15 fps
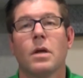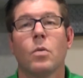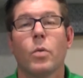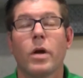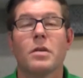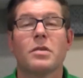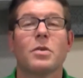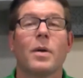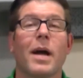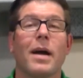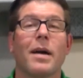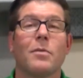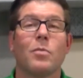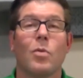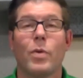We also
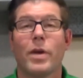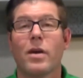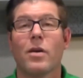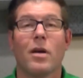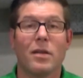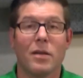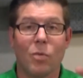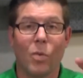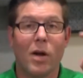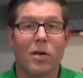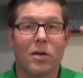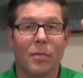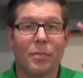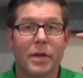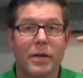add what we call a
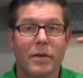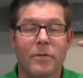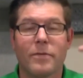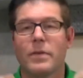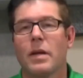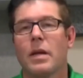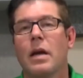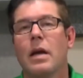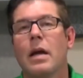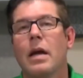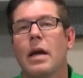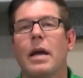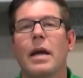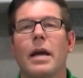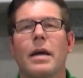welcome gift,
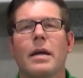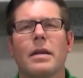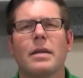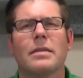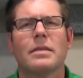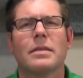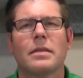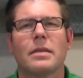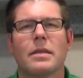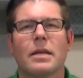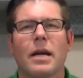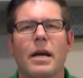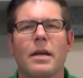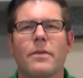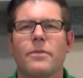and it's
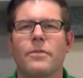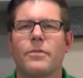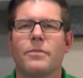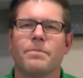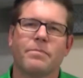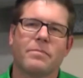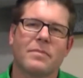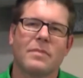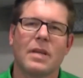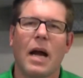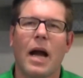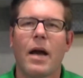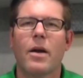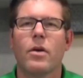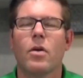kind of,
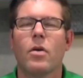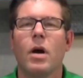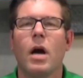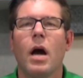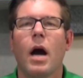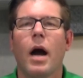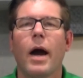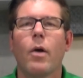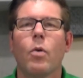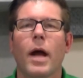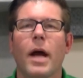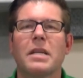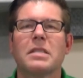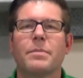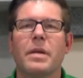I don't know, I will
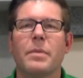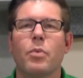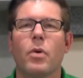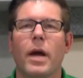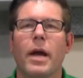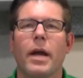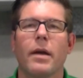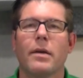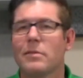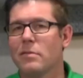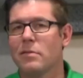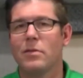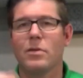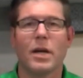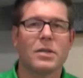ask people, hey,
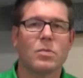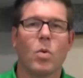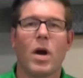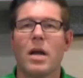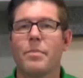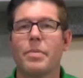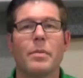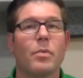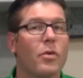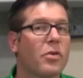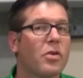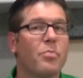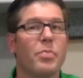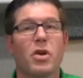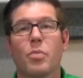you guys wine people, are
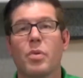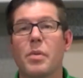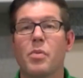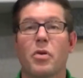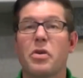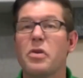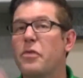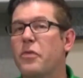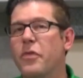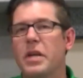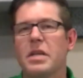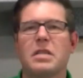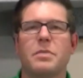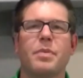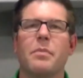you beer people, are you
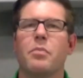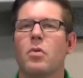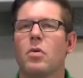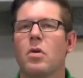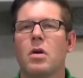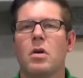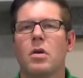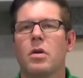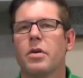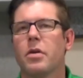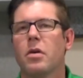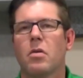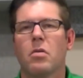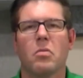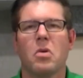fitness people, you
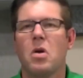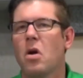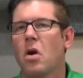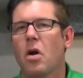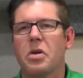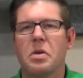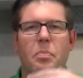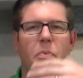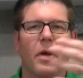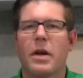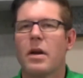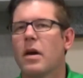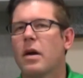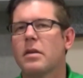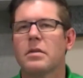know, you
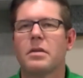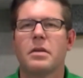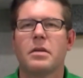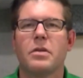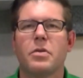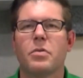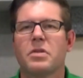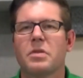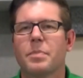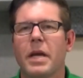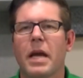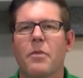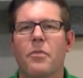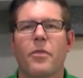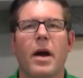planning on doing some
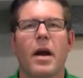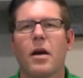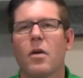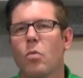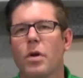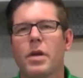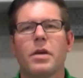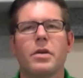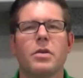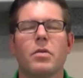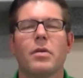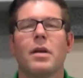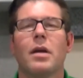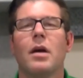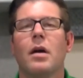campfire, what are you
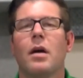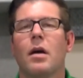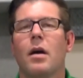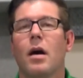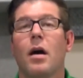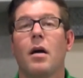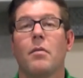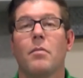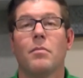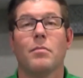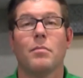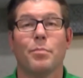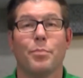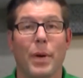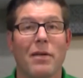doing? Uh,
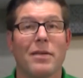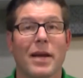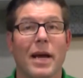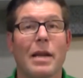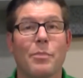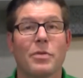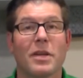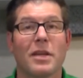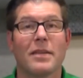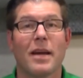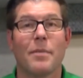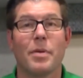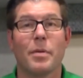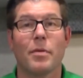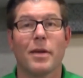about 90% of the
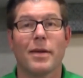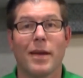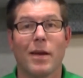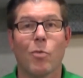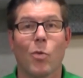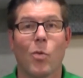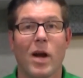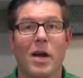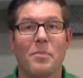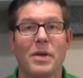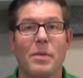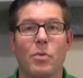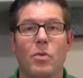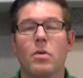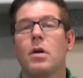time people are like, yeah, we're wine
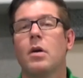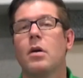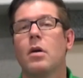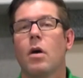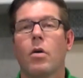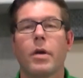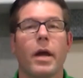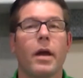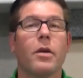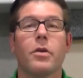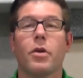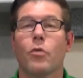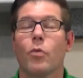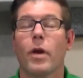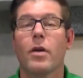people. Okay,
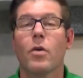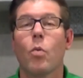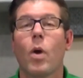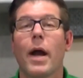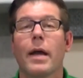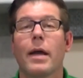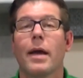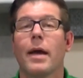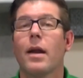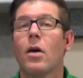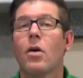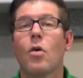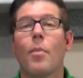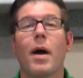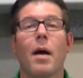you're red or white. And
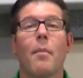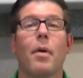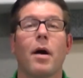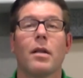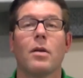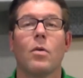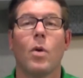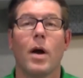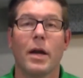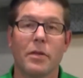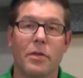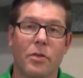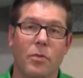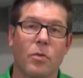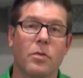I'll go buy a bottle of wine,
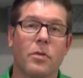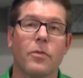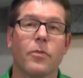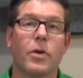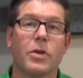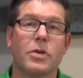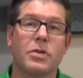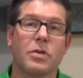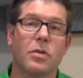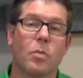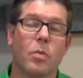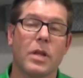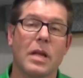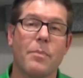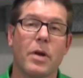throw it in the fridge so that
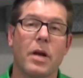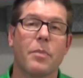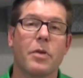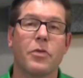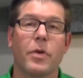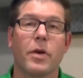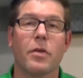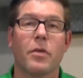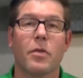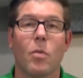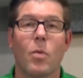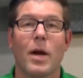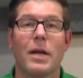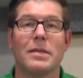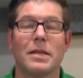when they pick up the trailer, the
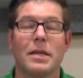wine is